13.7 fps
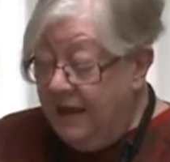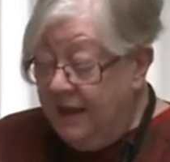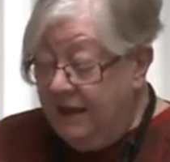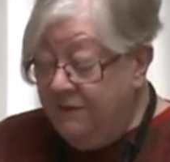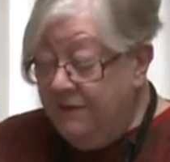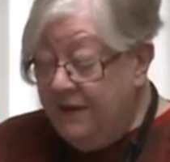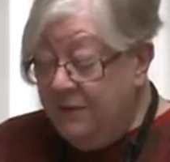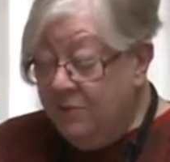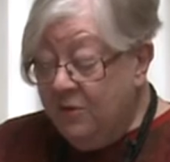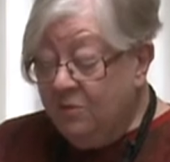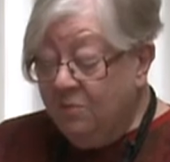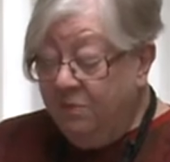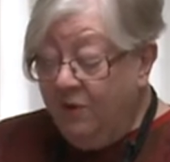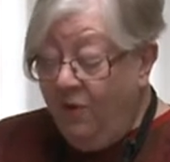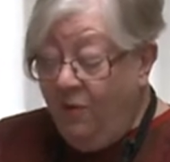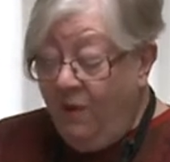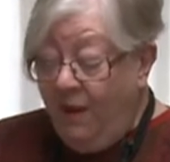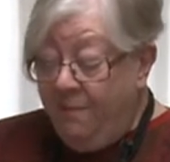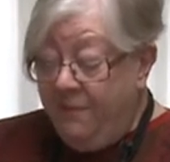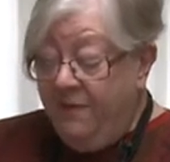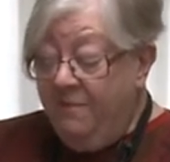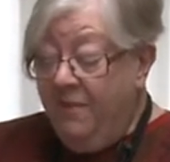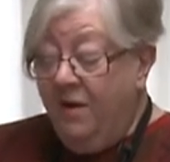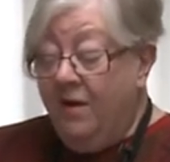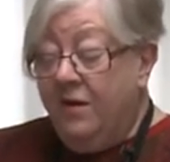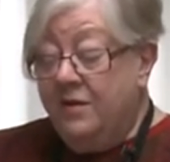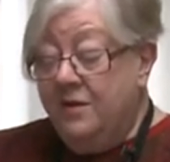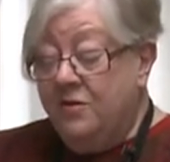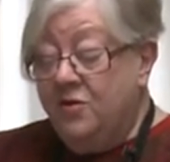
if he would blow up the mod